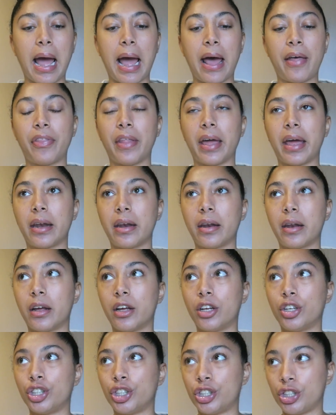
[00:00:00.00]
and then
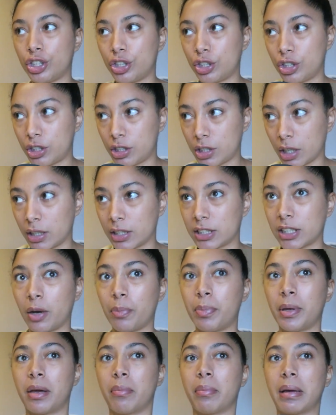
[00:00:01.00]
Deng
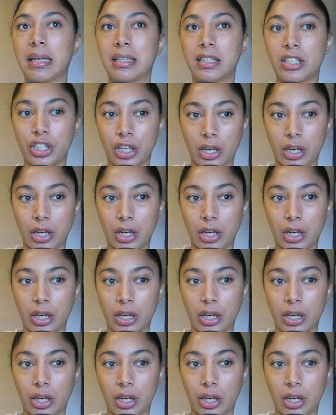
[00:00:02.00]
Xiaoping makes